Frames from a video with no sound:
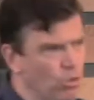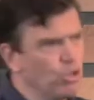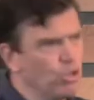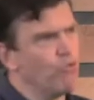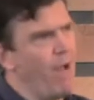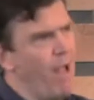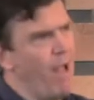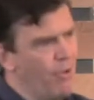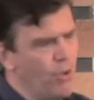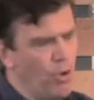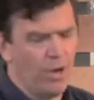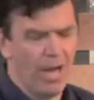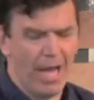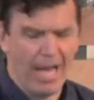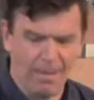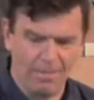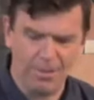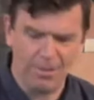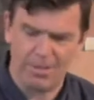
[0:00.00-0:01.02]
shroud on
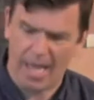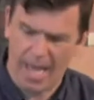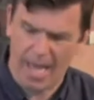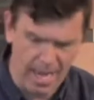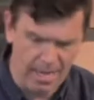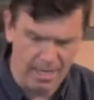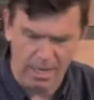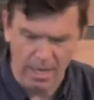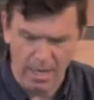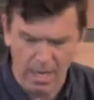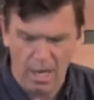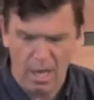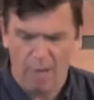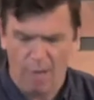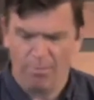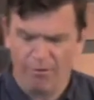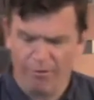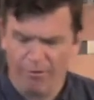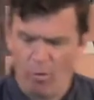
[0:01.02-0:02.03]
Haman's head
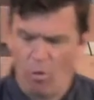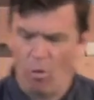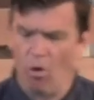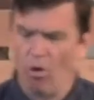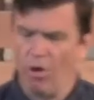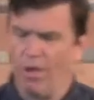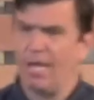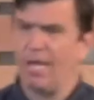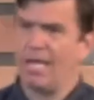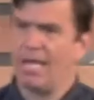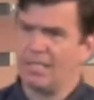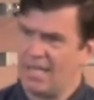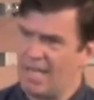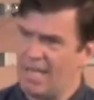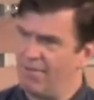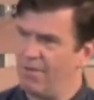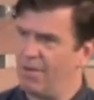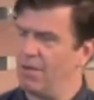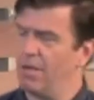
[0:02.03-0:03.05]
before he's
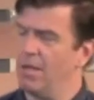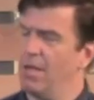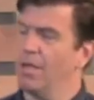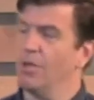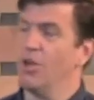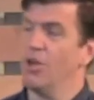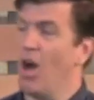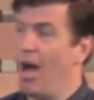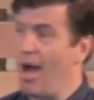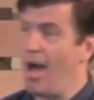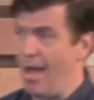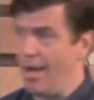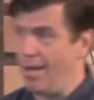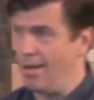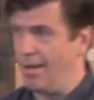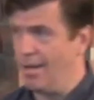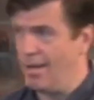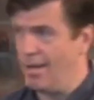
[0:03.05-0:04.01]
even died.